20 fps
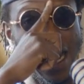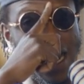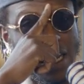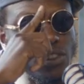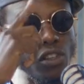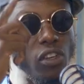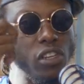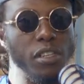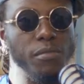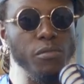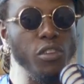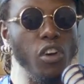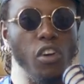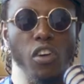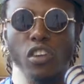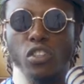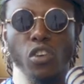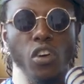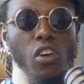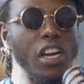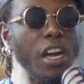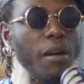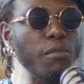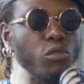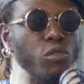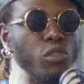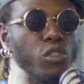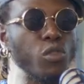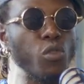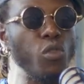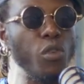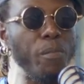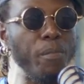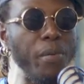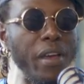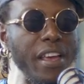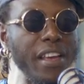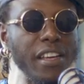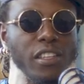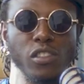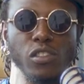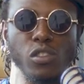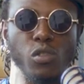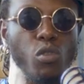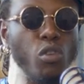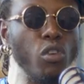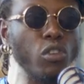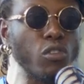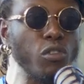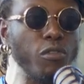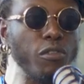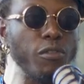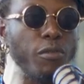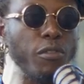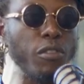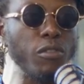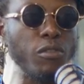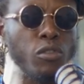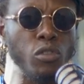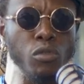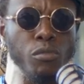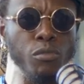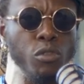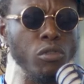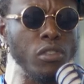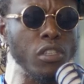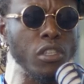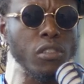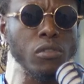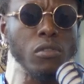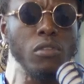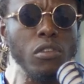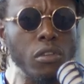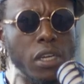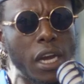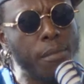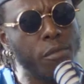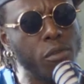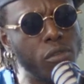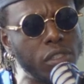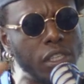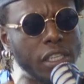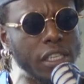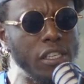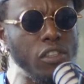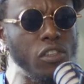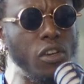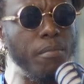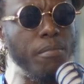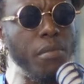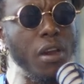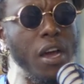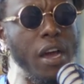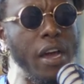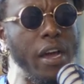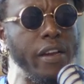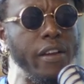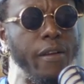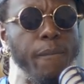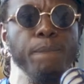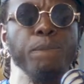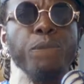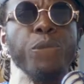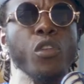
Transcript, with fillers: I told him, yo, don't come to school paying to go to, to music school. You got music in your blood.